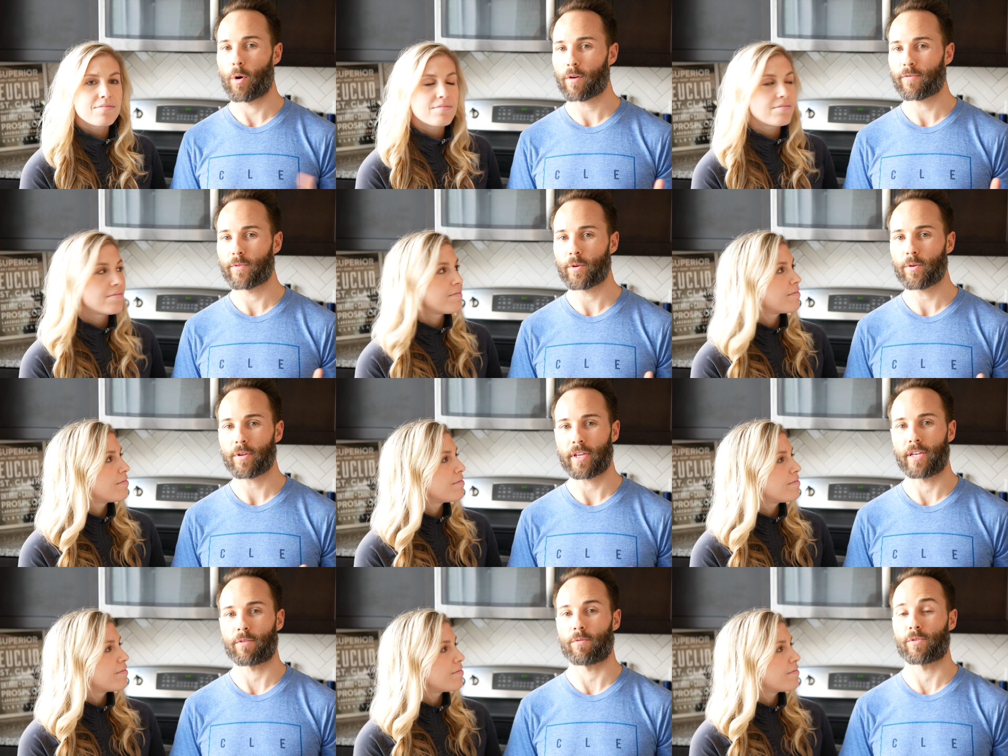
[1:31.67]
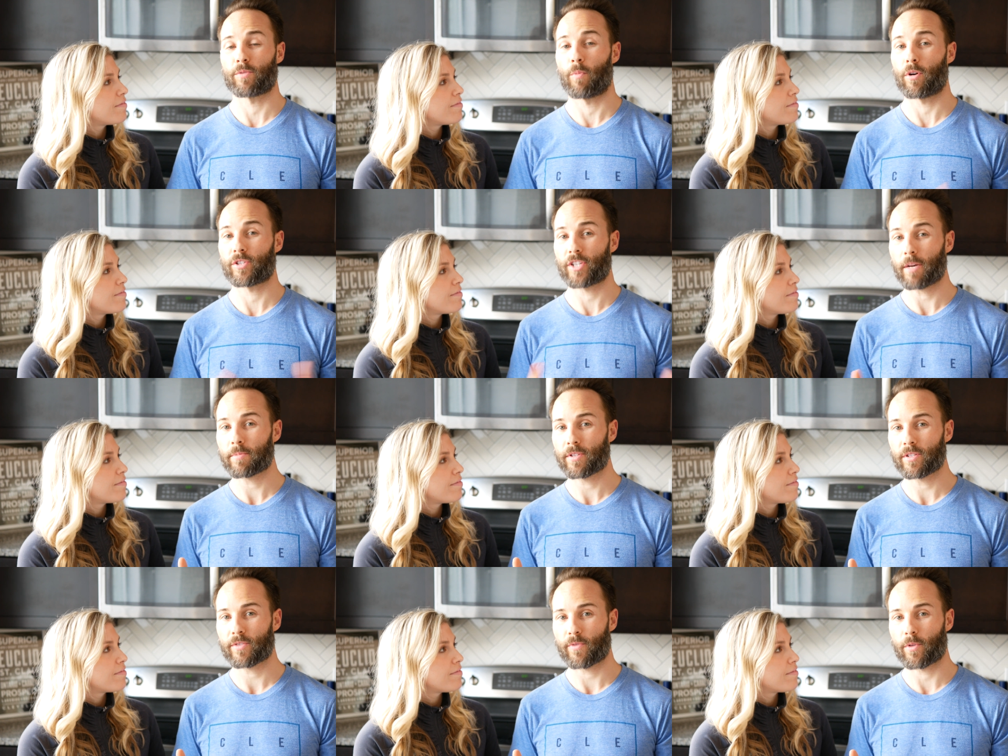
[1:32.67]
Speaker 1: more food equals more
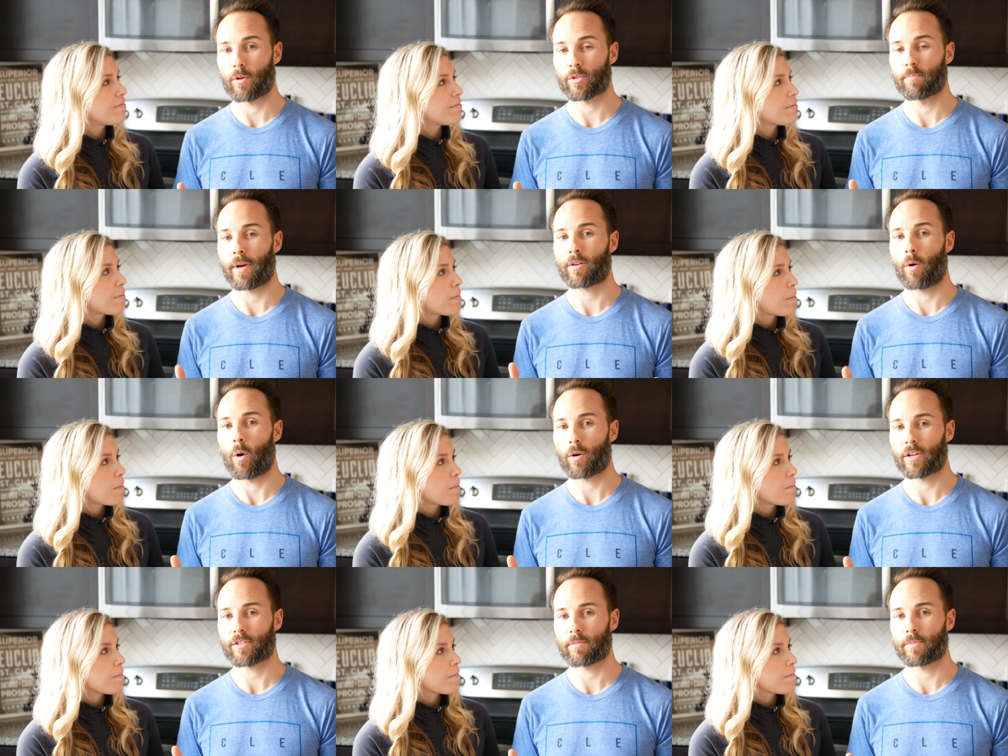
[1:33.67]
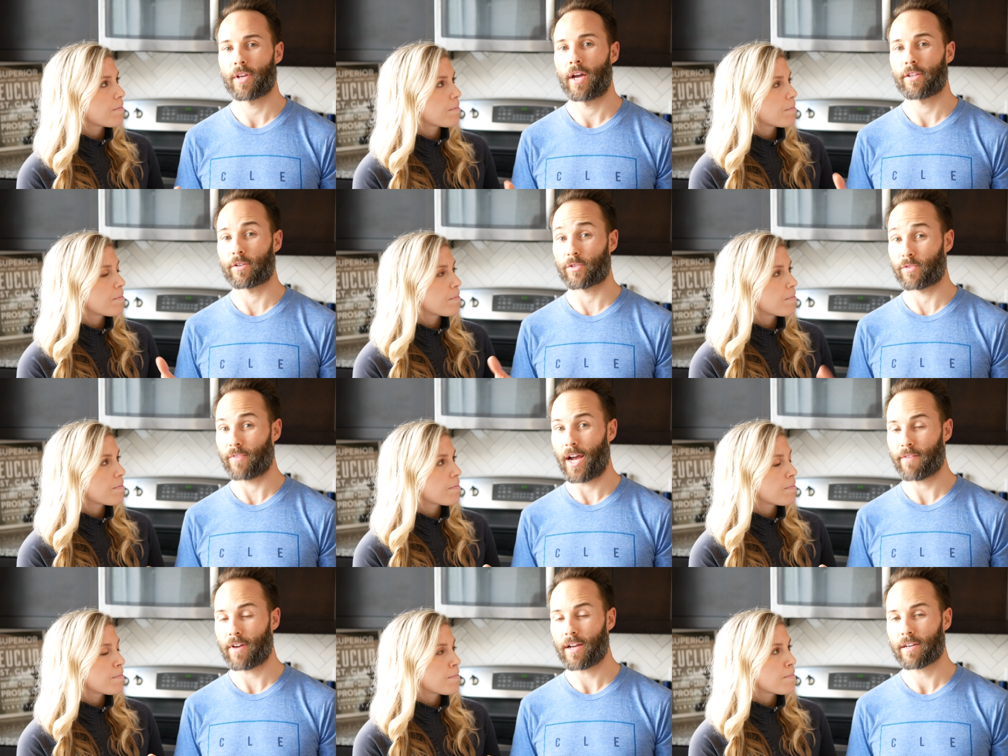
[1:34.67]
substance for those microorganisms to
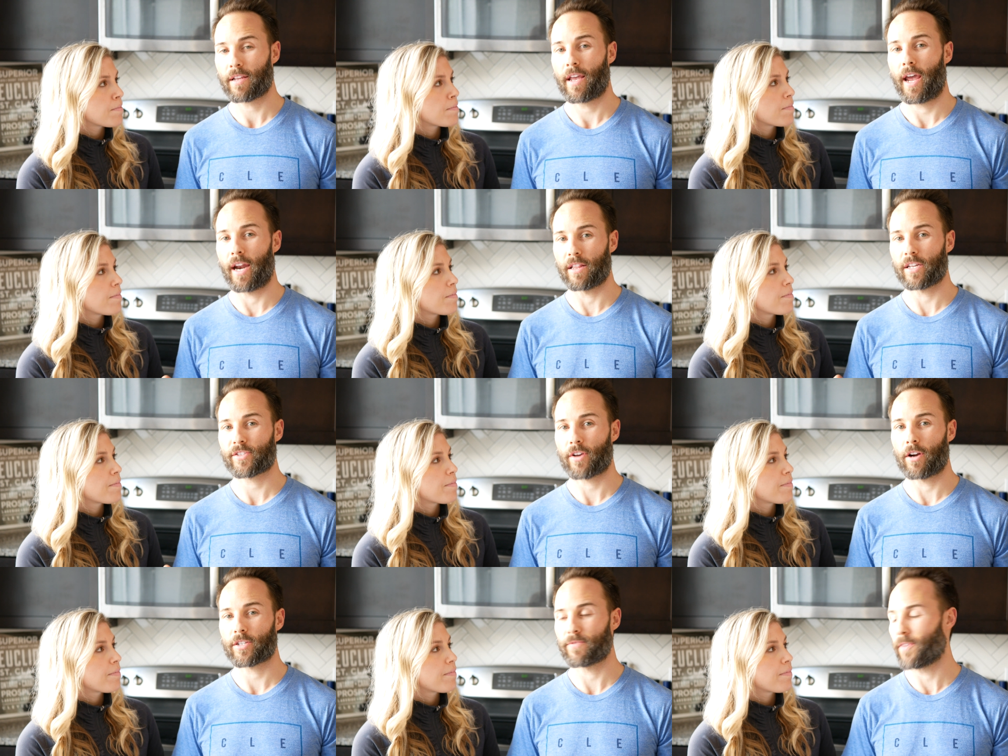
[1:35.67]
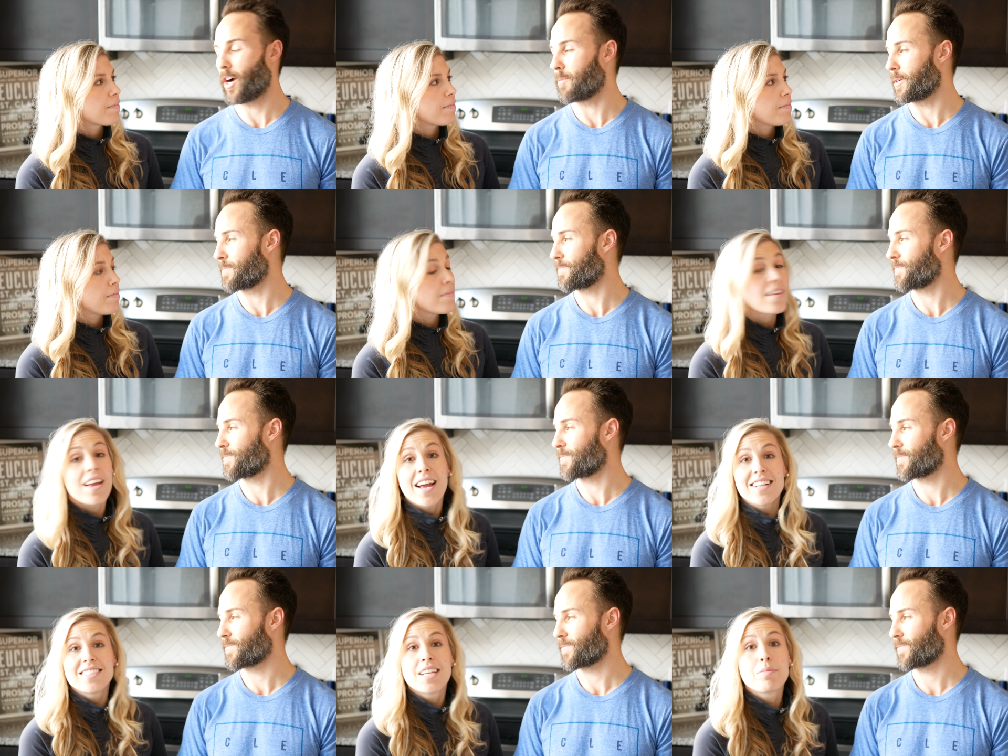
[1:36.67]
survive on and a less harsh environment.
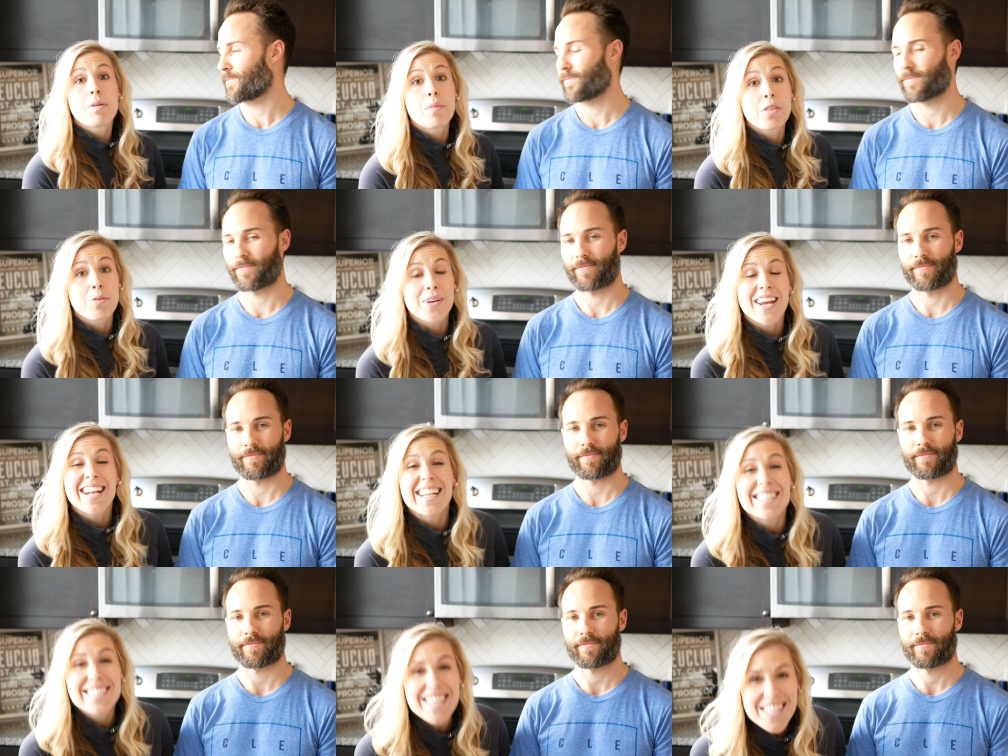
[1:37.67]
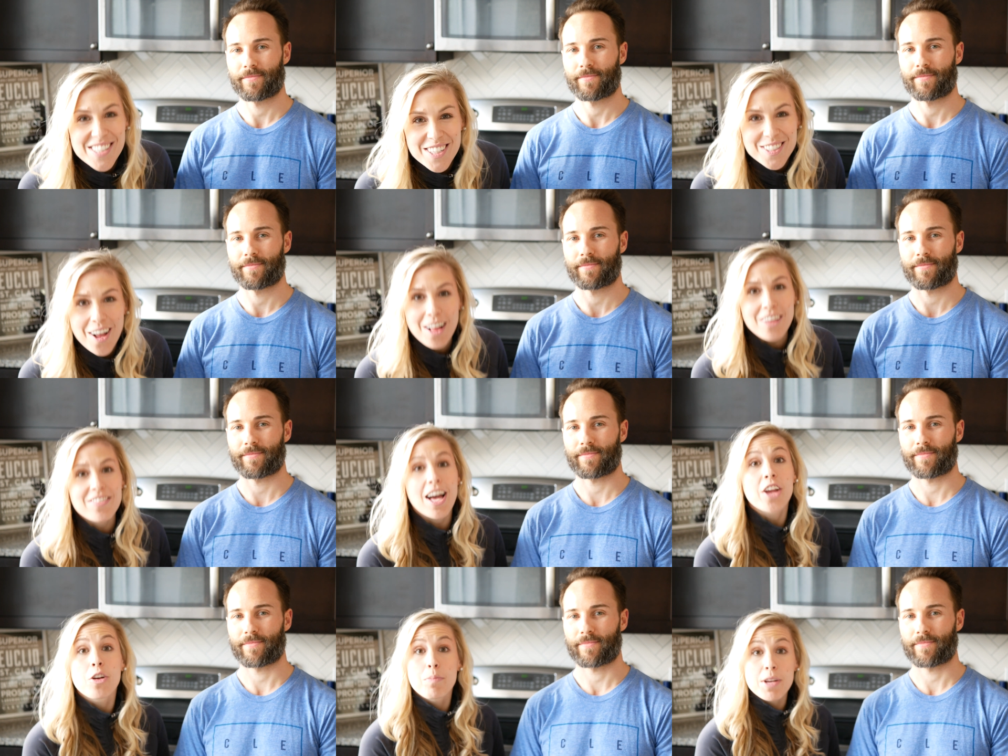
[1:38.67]
Speaker 2: And tip number three, in addition to all of
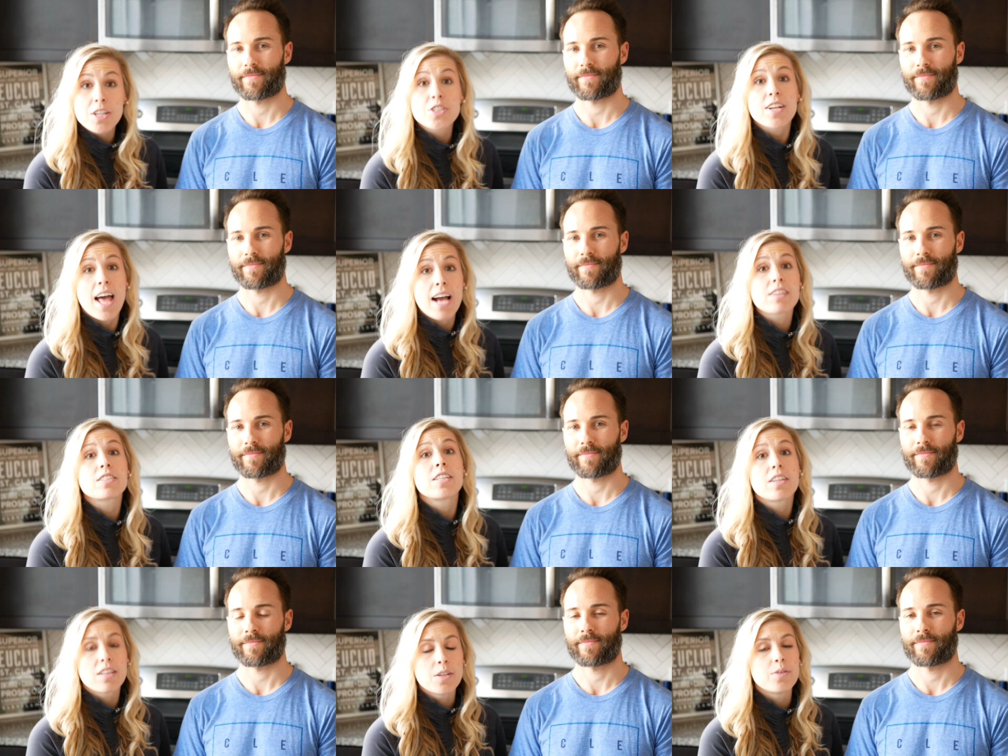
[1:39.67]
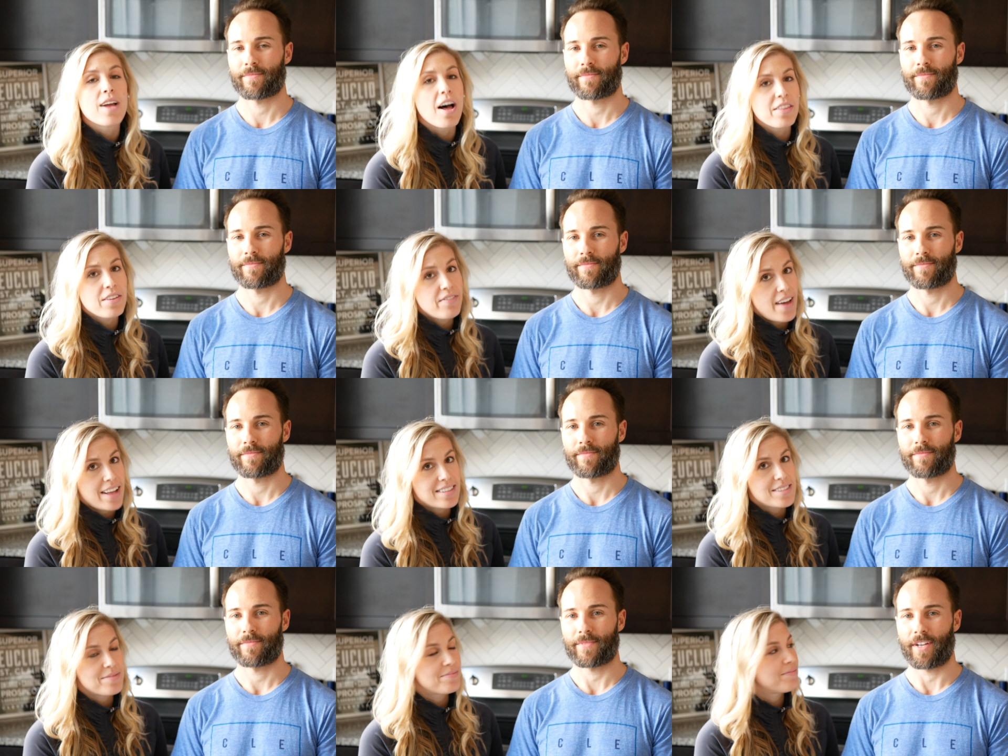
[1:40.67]
that, your meals should actually include healthy
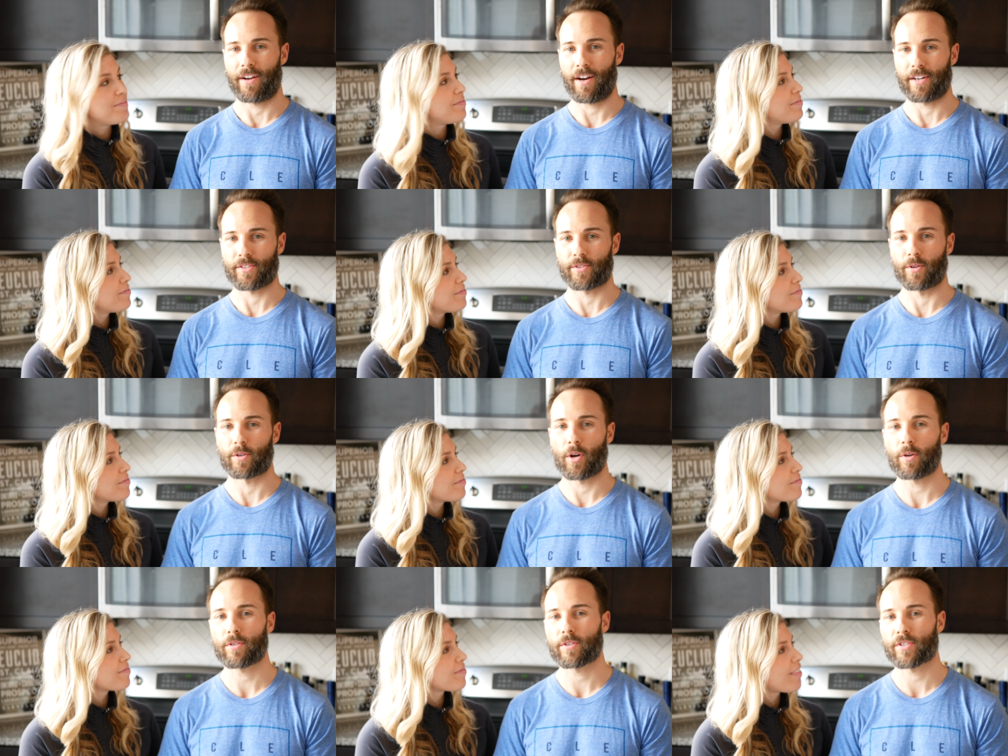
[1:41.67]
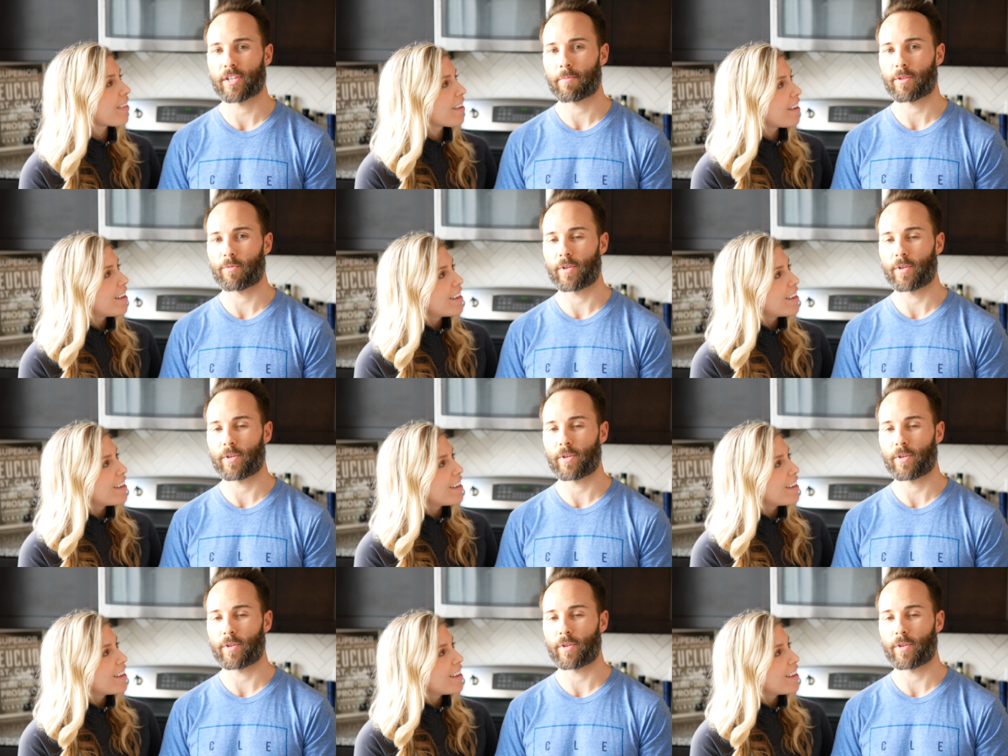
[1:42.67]
fats.
Speaker 1: All right, so going to some of the